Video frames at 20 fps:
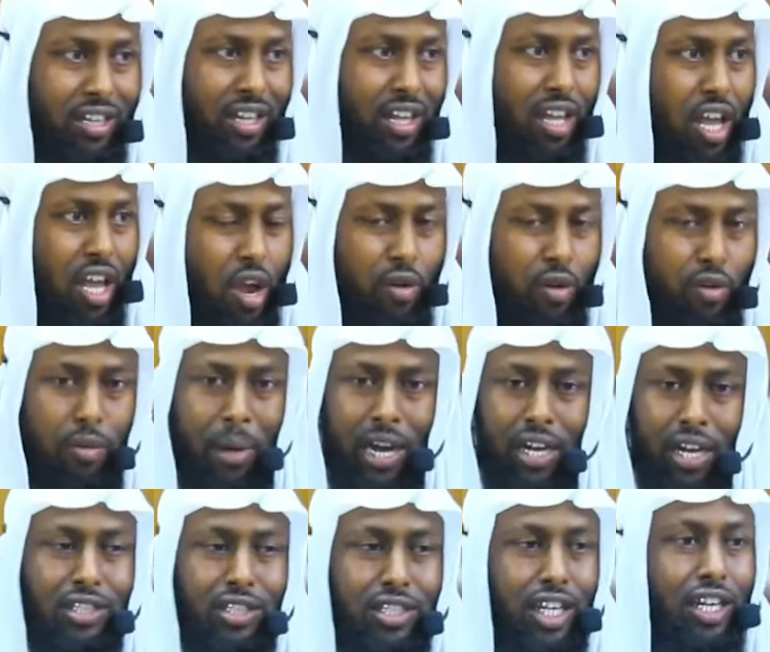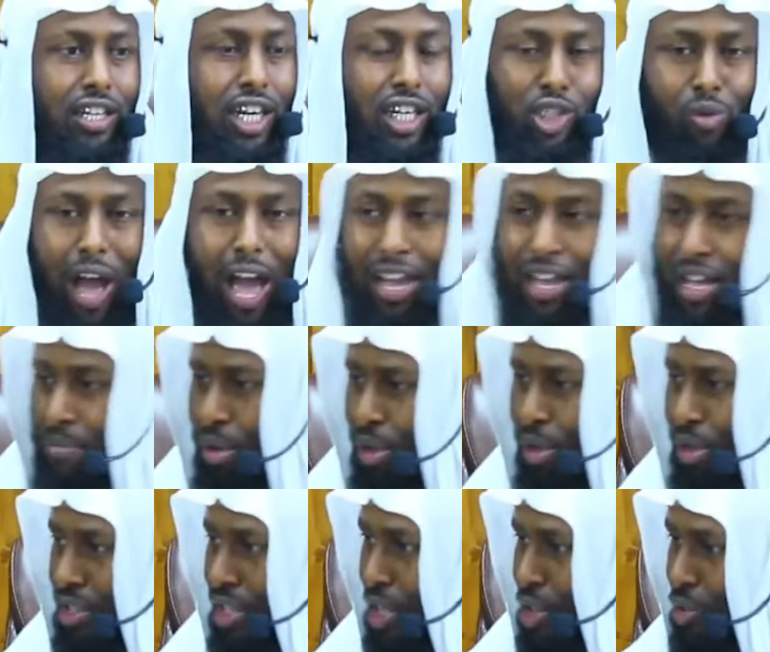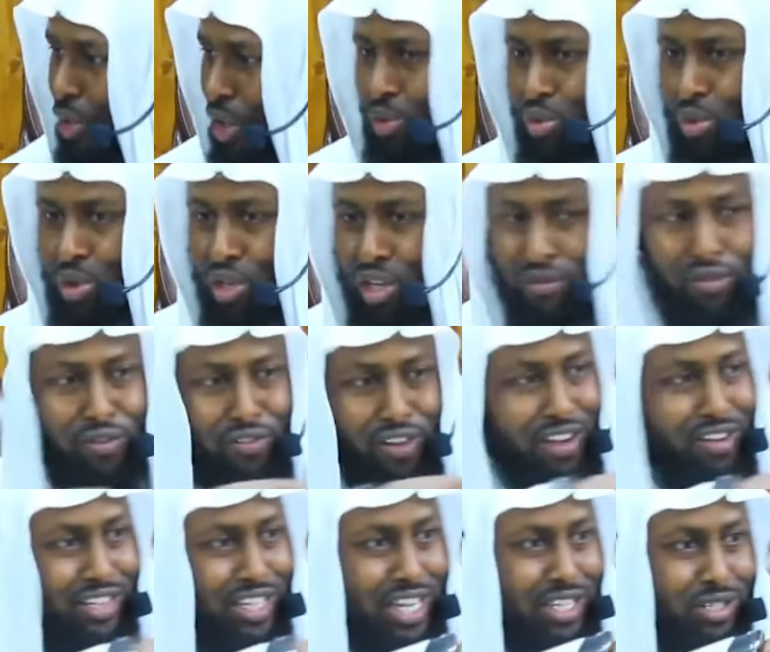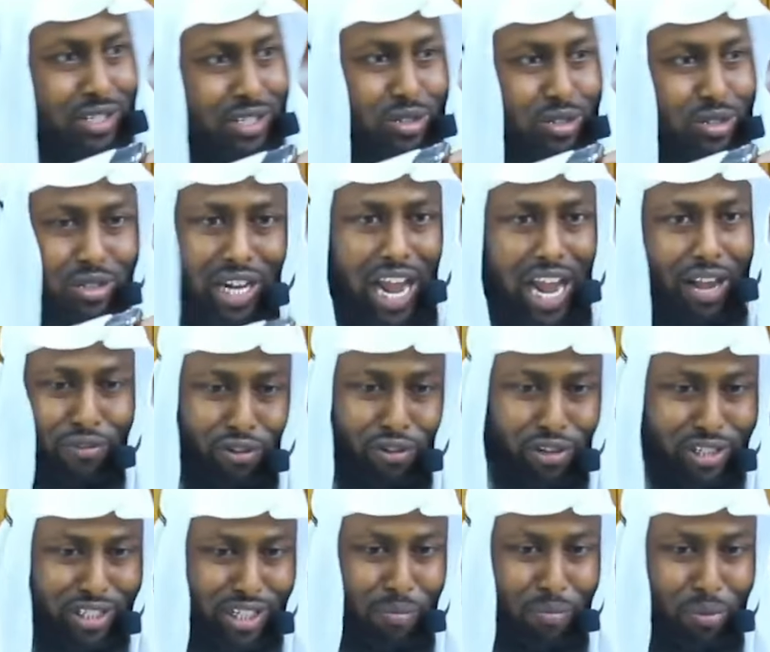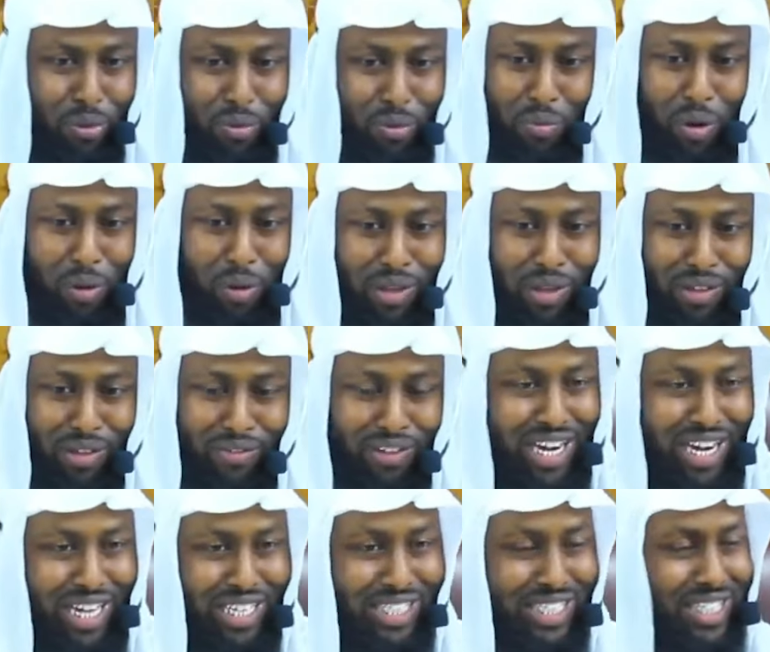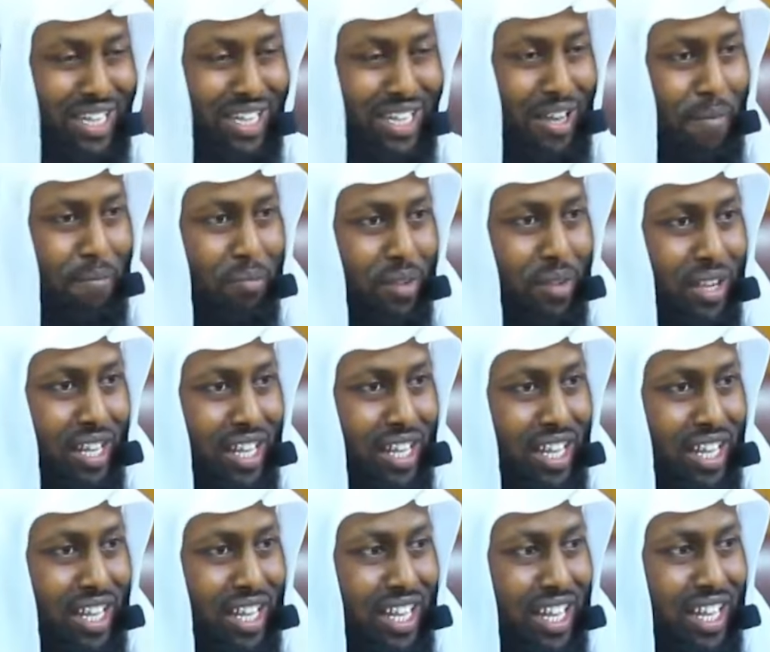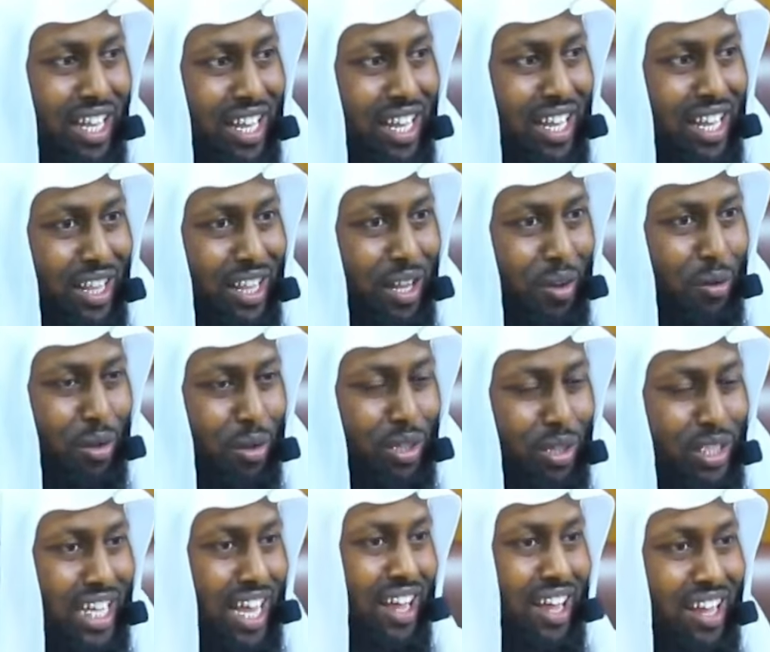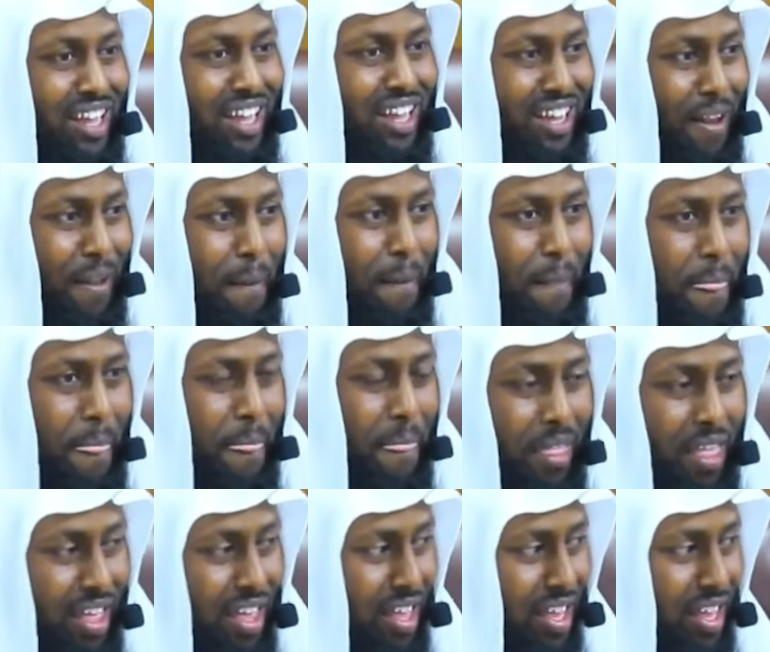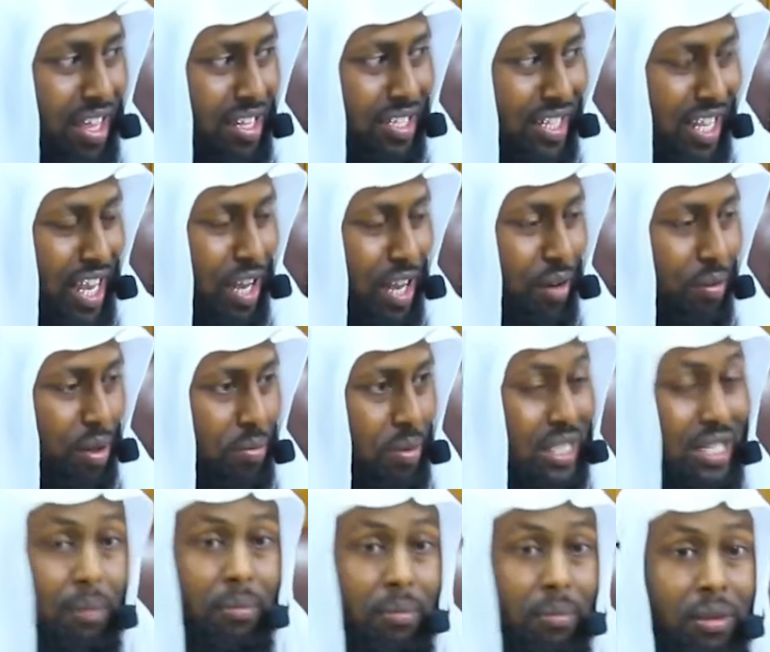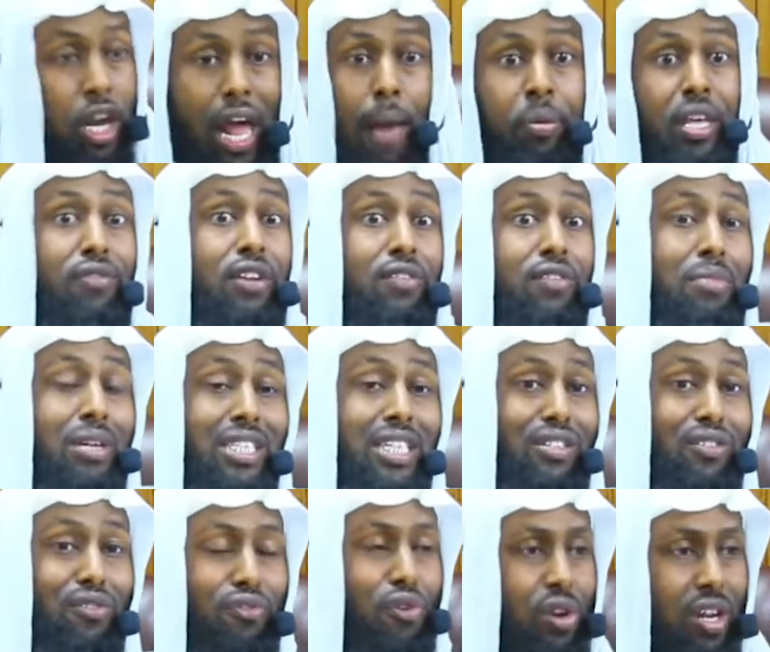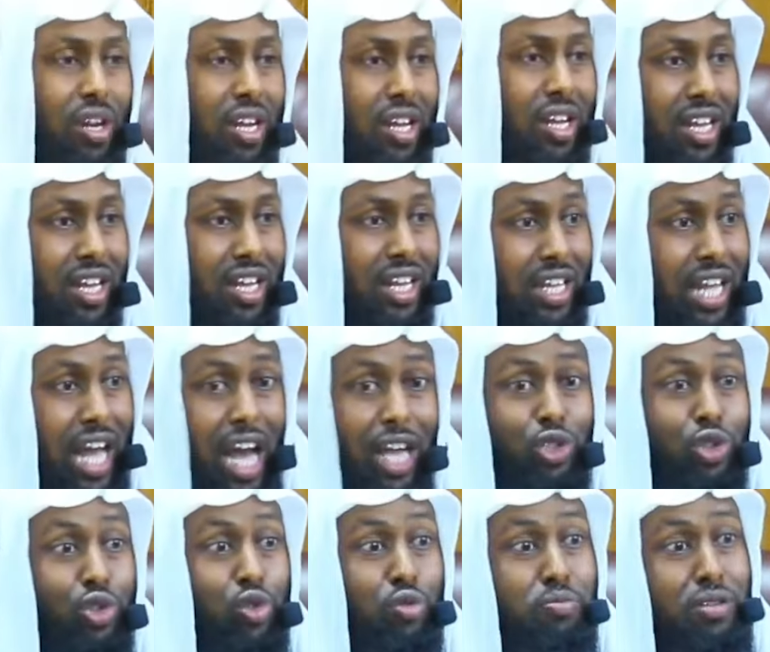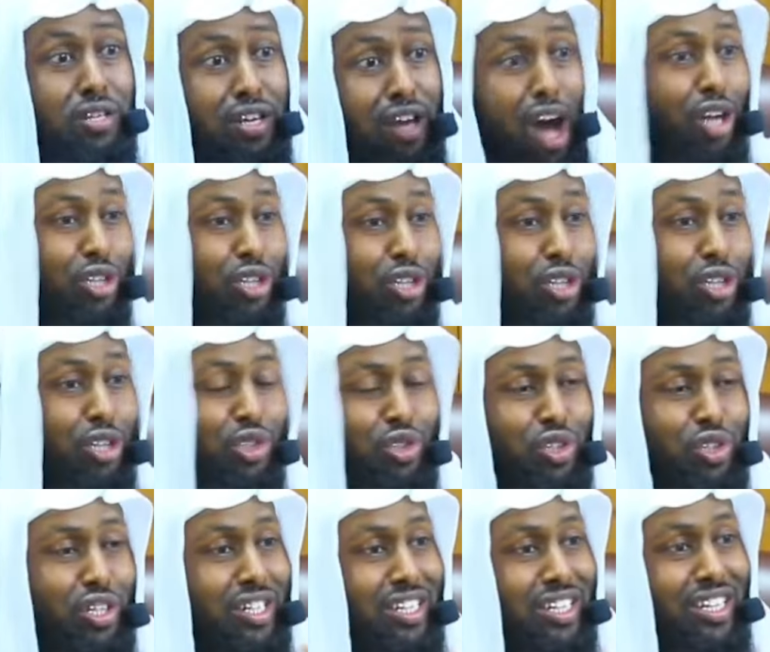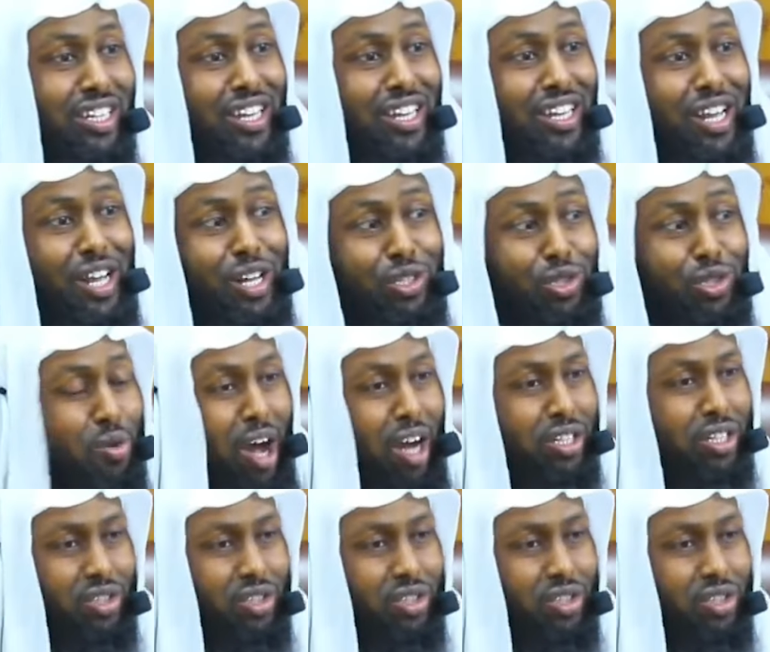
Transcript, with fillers: We've abandoned sitting next to why? Because there's one, two, three, four, five. There's like, for example, probably even less than what's here. Sitting with me. Some of them, they're not happy even if the message is full. It has to be 100, 200.